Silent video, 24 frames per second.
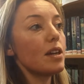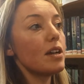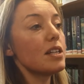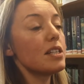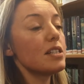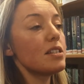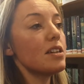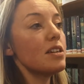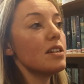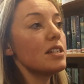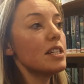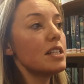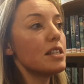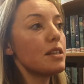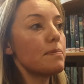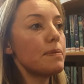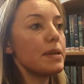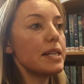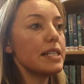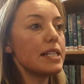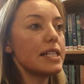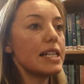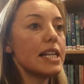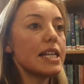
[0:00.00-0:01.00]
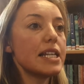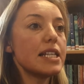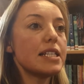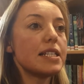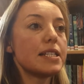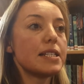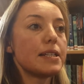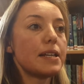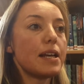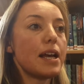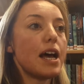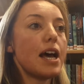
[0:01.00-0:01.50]
I started the
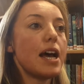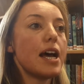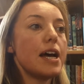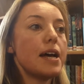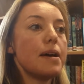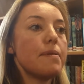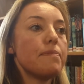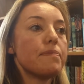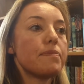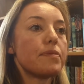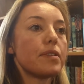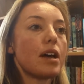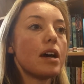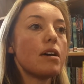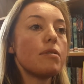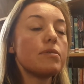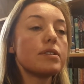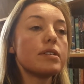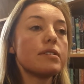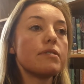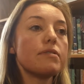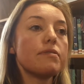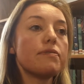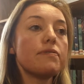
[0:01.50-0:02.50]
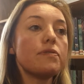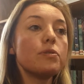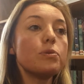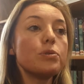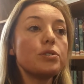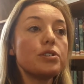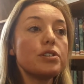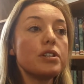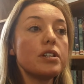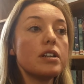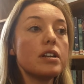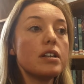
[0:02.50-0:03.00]
business. I was
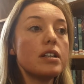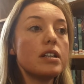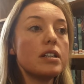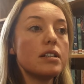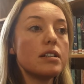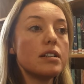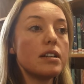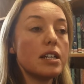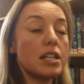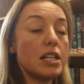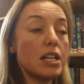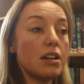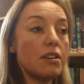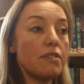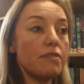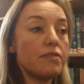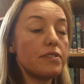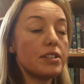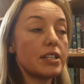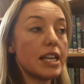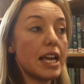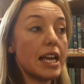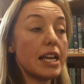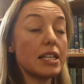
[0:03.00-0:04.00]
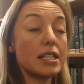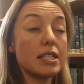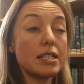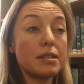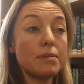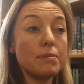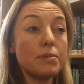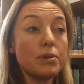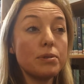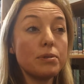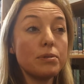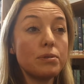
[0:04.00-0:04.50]
fortunate enough to get a
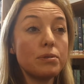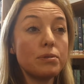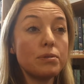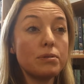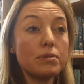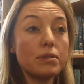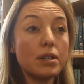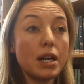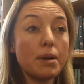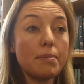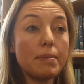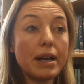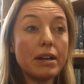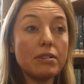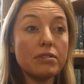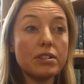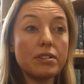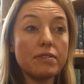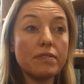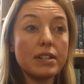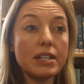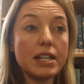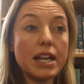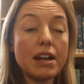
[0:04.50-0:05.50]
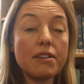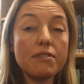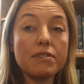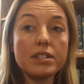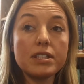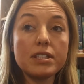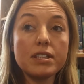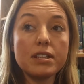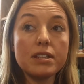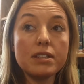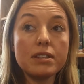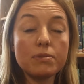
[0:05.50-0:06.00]
small amount of
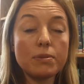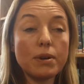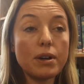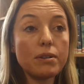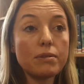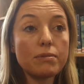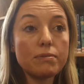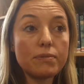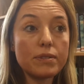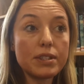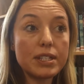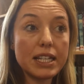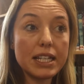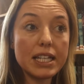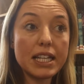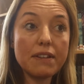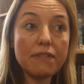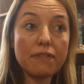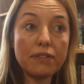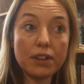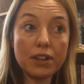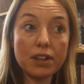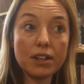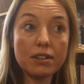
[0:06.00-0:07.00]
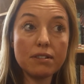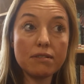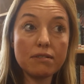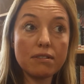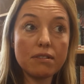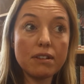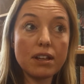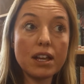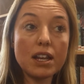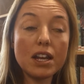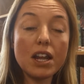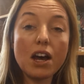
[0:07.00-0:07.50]
inheritance, well, significant
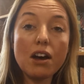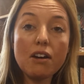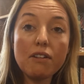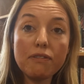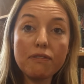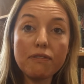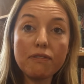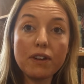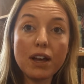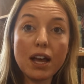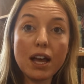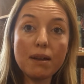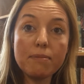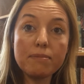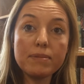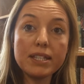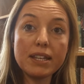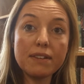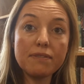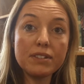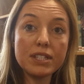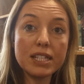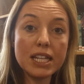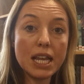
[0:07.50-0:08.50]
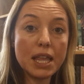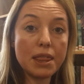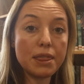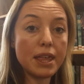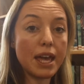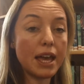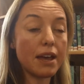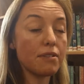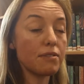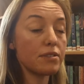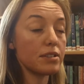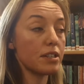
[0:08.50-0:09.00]
enough,
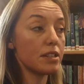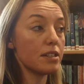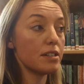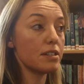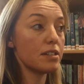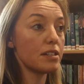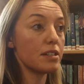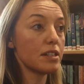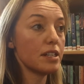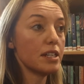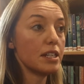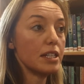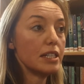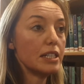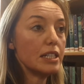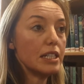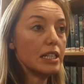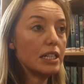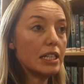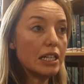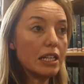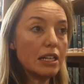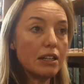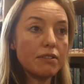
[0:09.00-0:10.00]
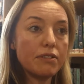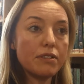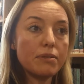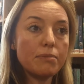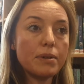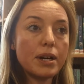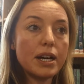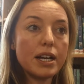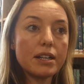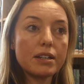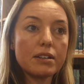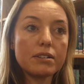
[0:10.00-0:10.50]
17,000 from
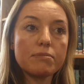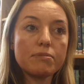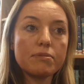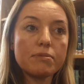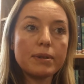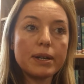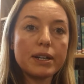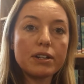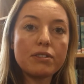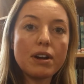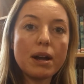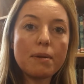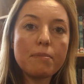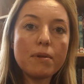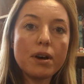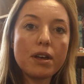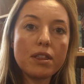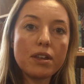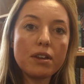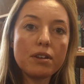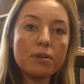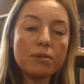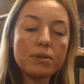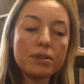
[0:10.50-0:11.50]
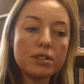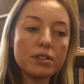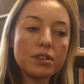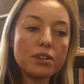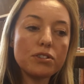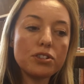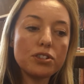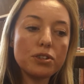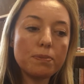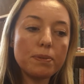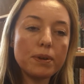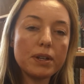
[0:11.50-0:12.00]
my grandmother, who is an
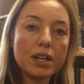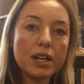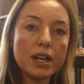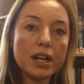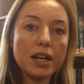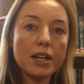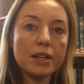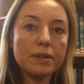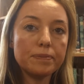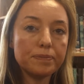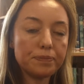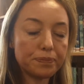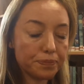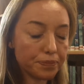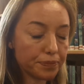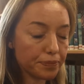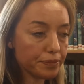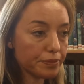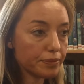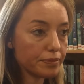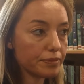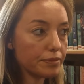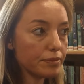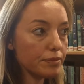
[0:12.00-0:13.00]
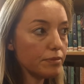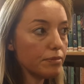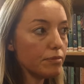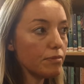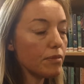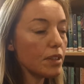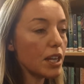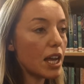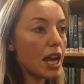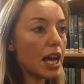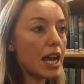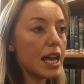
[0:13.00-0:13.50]
entrepreneur.
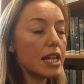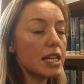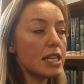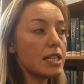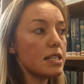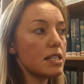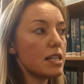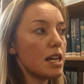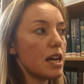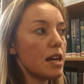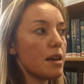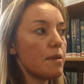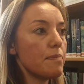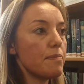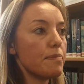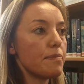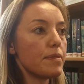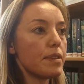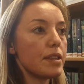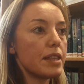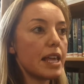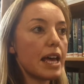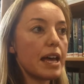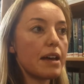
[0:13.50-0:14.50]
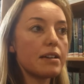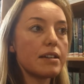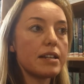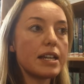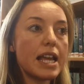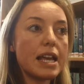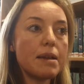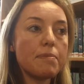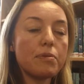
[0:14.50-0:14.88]
And that